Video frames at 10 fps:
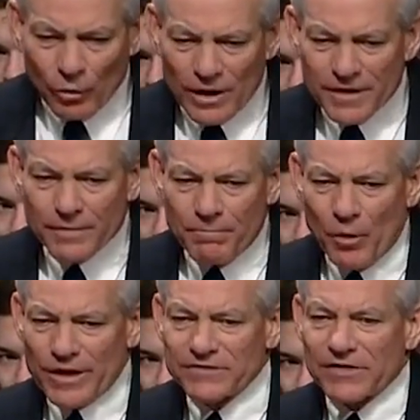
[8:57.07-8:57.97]
one of the
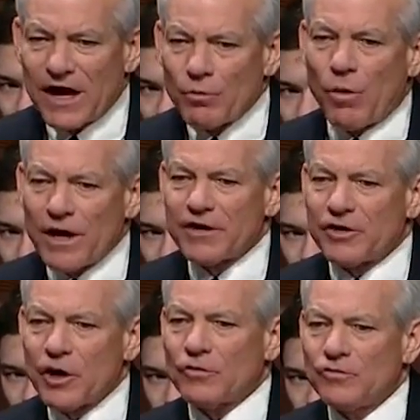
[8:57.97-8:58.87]
points I wanted
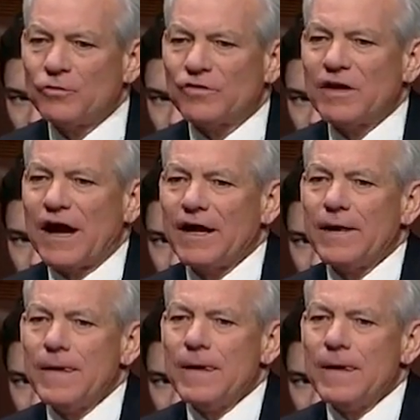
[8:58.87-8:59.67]
to go to tonight